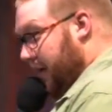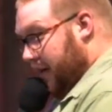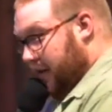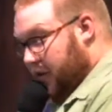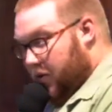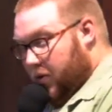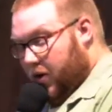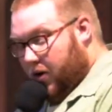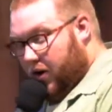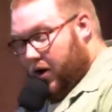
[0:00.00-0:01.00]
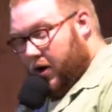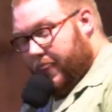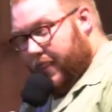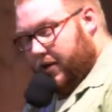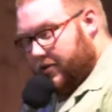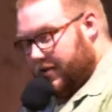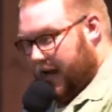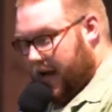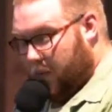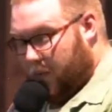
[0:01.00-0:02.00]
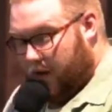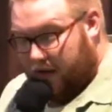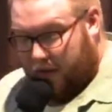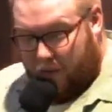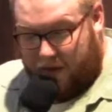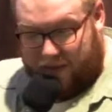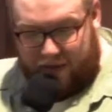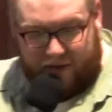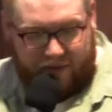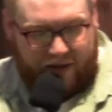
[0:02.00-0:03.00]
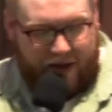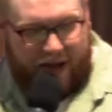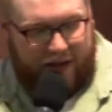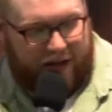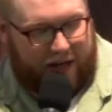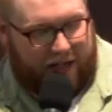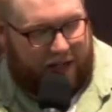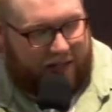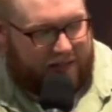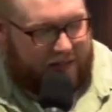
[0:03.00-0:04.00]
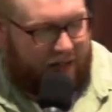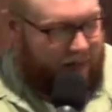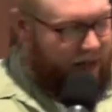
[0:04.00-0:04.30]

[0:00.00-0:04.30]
meet that you are on their side, working with them and not against